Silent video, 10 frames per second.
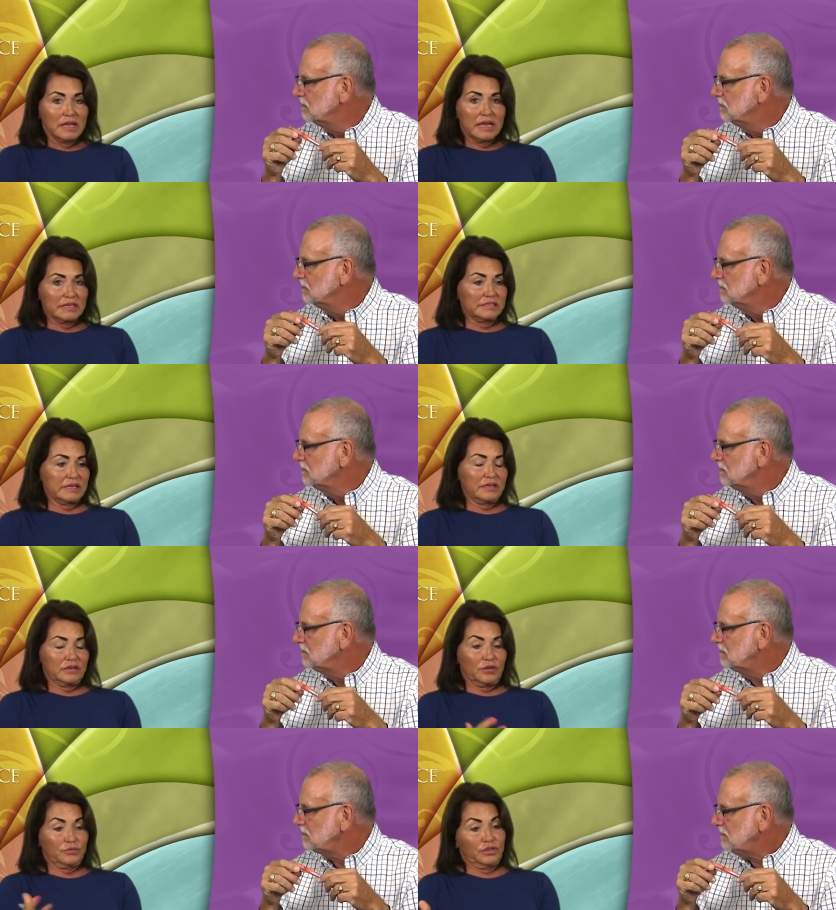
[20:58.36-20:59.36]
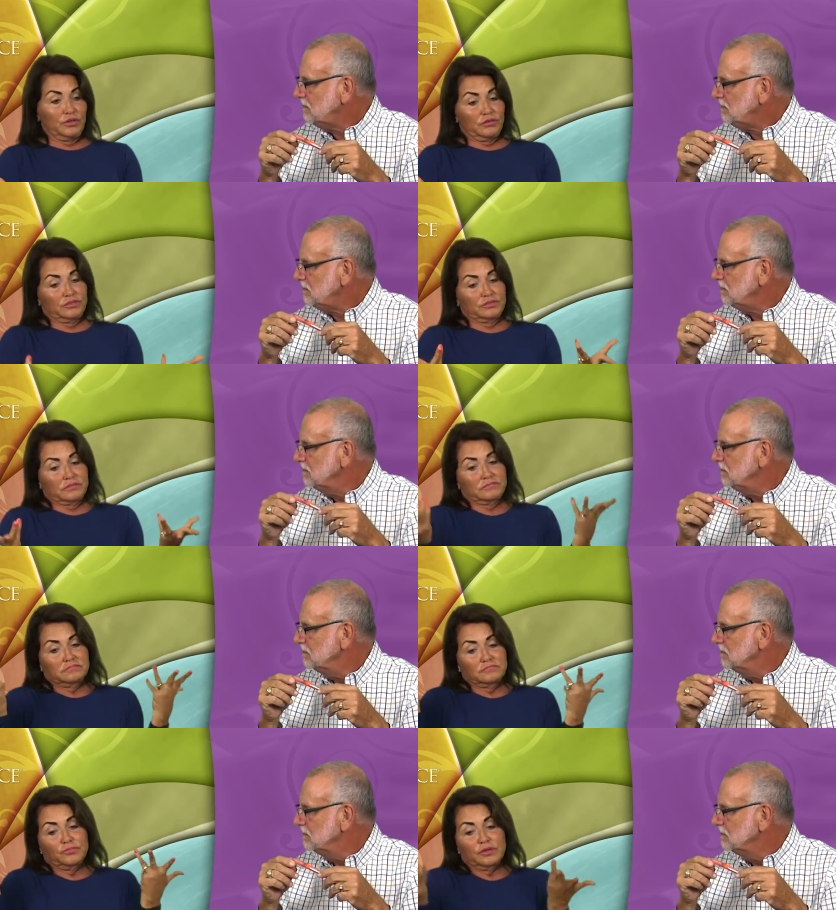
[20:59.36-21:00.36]
Speaker 1: is, you know, the uterus
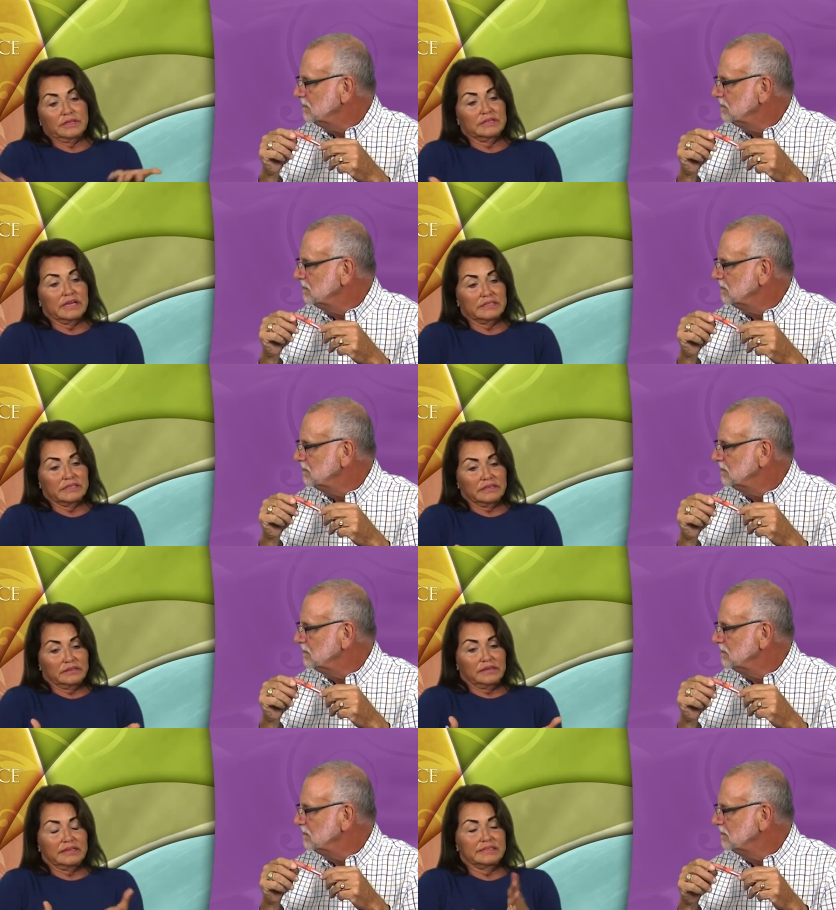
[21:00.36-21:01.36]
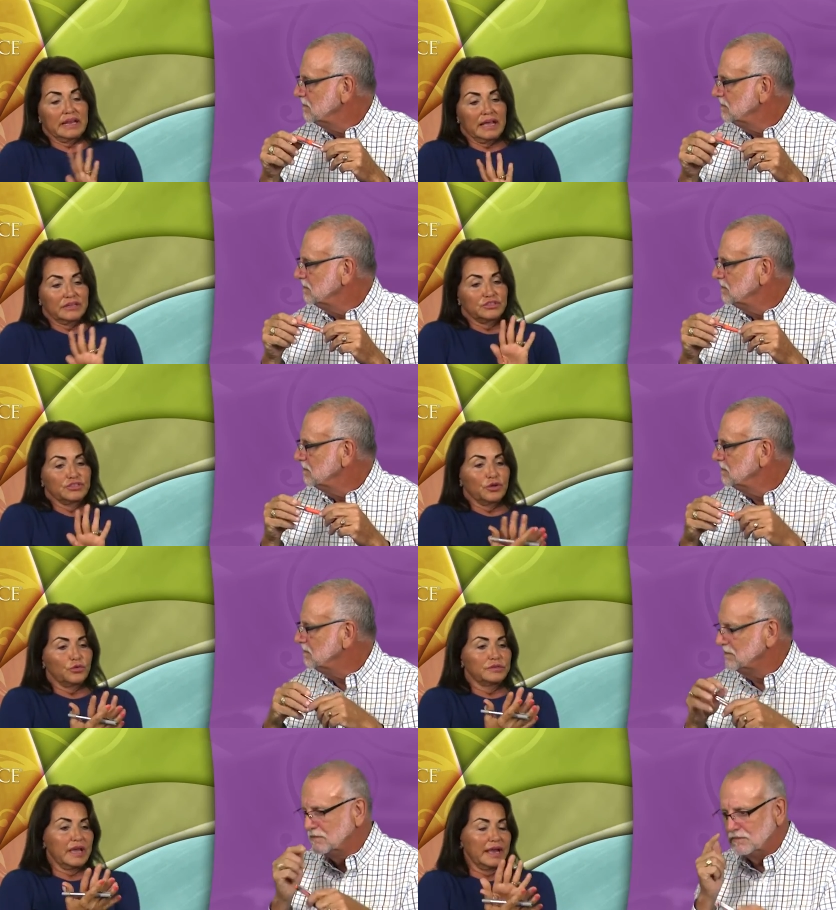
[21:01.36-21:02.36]
really doesn't it's not
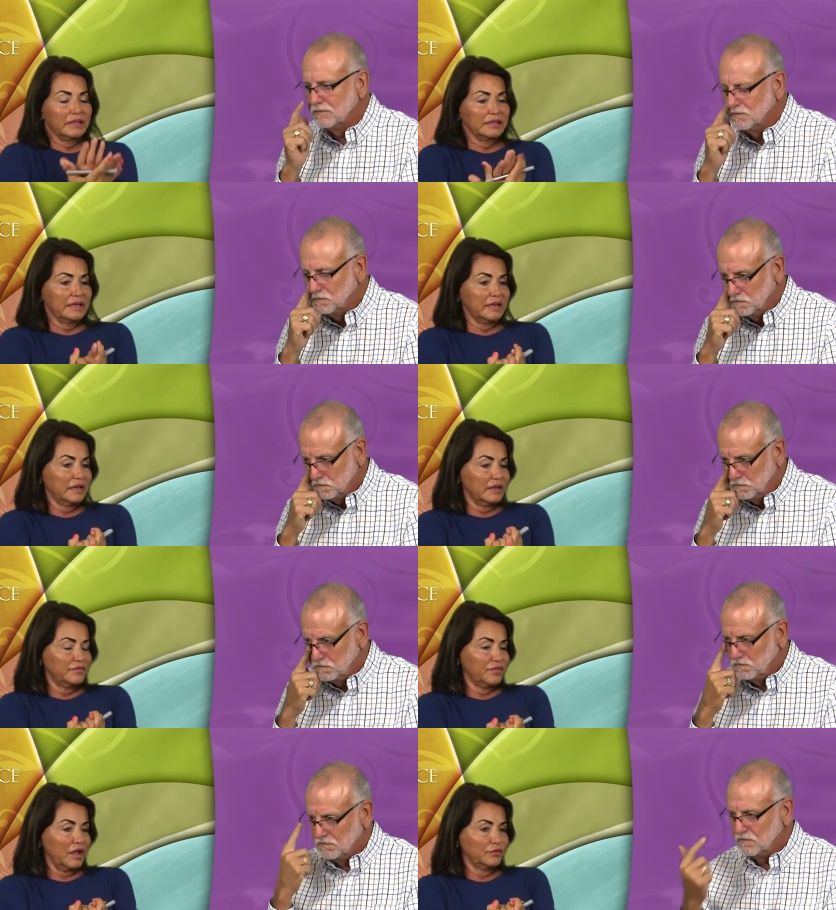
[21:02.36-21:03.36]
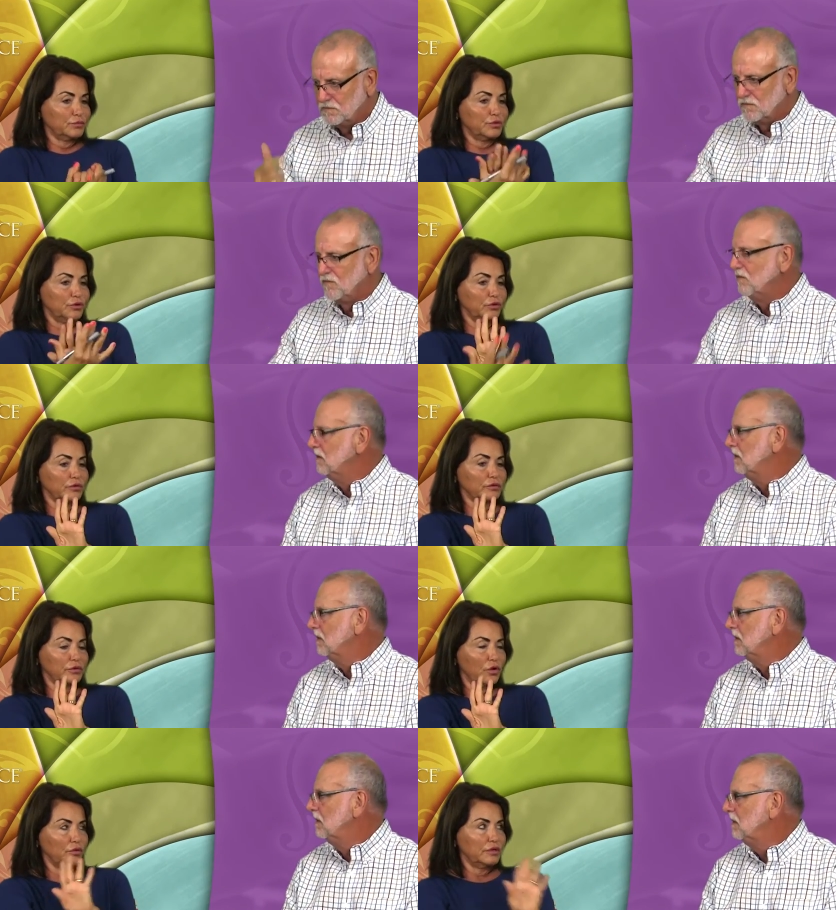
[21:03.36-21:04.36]
so tightly involved with your
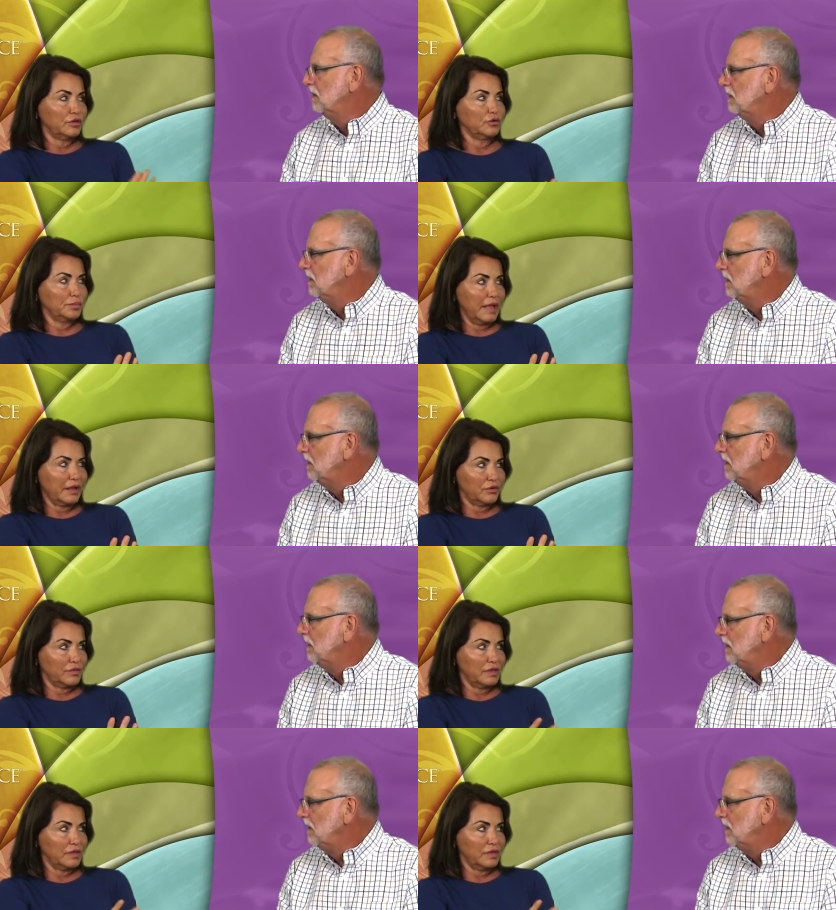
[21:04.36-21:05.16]
colon and your bladder